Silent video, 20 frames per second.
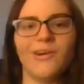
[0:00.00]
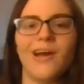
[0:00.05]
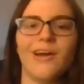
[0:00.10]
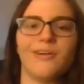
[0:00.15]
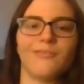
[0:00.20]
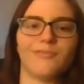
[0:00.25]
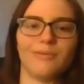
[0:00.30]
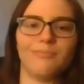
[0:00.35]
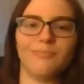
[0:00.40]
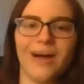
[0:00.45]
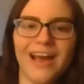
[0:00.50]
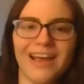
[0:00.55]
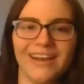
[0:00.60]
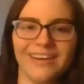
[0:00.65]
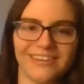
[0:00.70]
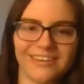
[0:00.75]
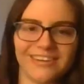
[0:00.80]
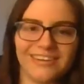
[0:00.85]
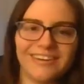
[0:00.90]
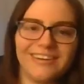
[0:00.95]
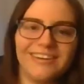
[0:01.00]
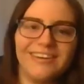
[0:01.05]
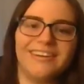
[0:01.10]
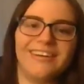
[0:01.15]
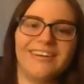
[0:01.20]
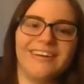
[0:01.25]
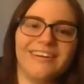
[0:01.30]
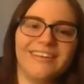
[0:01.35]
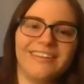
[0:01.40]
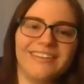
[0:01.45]
a reminder
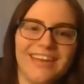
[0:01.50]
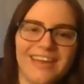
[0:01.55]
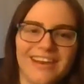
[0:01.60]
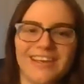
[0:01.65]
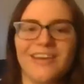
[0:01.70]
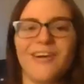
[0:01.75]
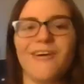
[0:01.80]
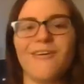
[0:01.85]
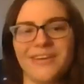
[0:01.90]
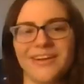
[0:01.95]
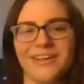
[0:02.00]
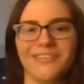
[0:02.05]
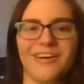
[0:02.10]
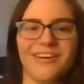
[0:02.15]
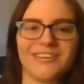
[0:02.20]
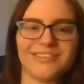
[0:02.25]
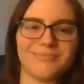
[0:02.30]
that he already lost